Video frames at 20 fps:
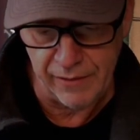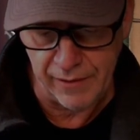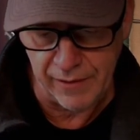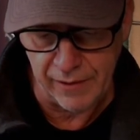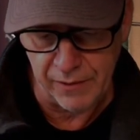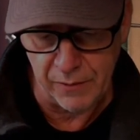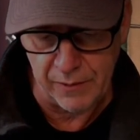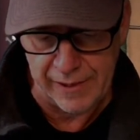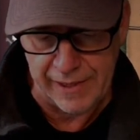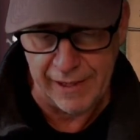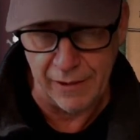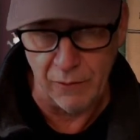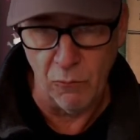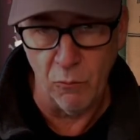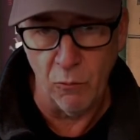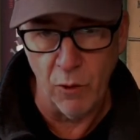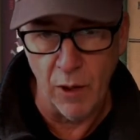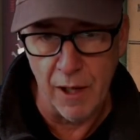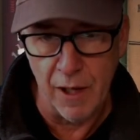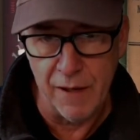and I only had
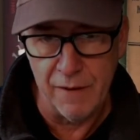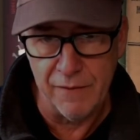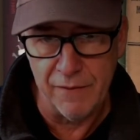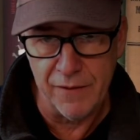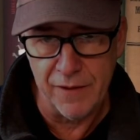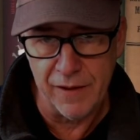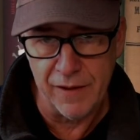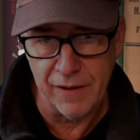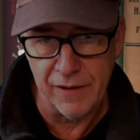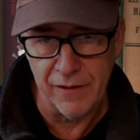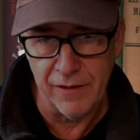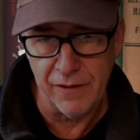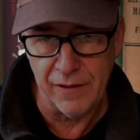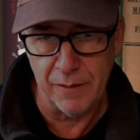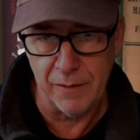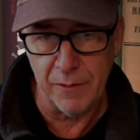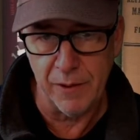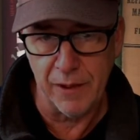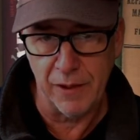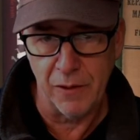one of these, and
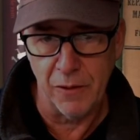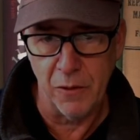I'm like,